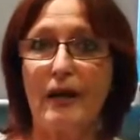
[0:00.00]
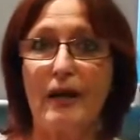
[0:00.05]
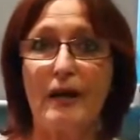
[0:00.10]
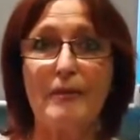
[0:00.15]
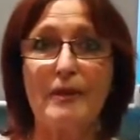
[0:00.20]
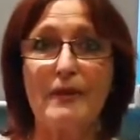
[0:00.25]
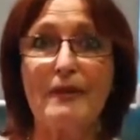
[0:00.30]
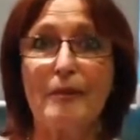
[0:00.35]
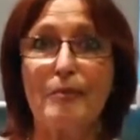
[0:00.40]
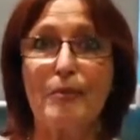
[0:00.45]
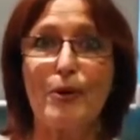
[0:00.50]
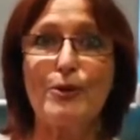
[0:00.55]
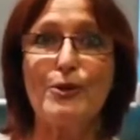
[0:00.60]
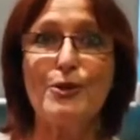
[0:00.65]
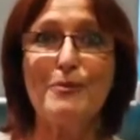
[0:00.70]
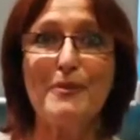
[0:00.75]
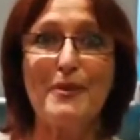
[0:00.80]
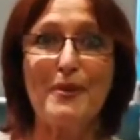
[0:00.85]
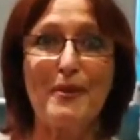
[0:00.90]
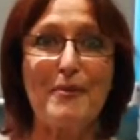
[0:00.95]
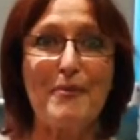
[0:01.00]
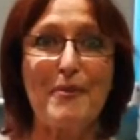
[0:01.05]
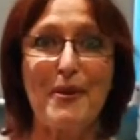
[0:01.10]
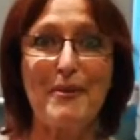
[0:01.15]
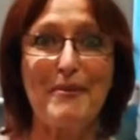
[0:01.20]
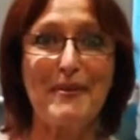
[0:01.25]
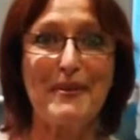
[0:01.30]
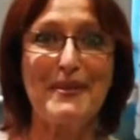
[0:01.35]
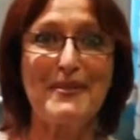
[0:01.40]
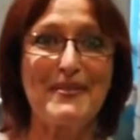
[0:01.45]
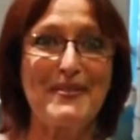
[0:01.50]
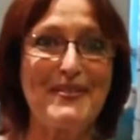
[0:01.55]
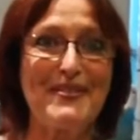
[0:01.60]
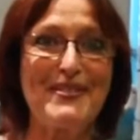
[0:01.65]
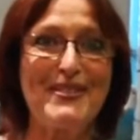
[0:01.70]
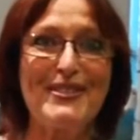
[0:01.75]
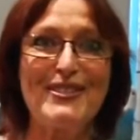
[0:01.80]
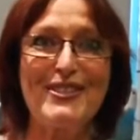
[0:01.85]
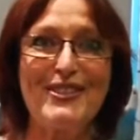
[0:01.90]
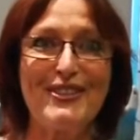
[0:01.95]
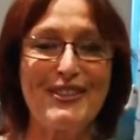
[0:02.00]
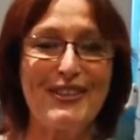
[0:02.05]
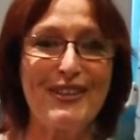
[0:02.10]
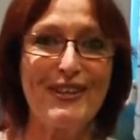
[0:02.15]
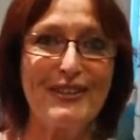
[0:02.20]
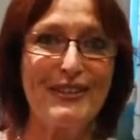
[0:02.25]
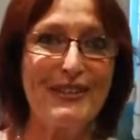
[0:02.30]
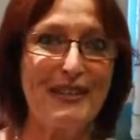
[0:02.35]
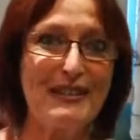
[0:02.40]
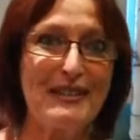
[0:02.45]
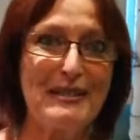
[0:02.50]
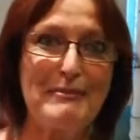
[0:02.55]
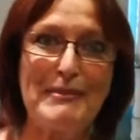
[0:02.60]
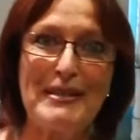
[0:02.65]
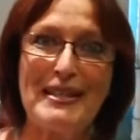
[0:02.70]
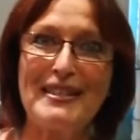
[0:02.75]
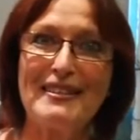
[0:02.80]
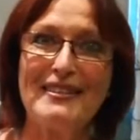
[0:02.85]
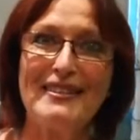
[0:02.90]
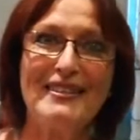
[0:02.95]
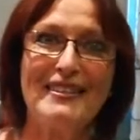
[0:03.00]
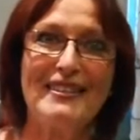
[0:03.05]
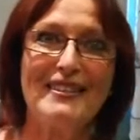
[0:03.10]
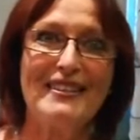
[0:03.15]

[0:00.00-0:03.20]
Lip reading: I'm at the bottom at the moment. We've just got to go climbing.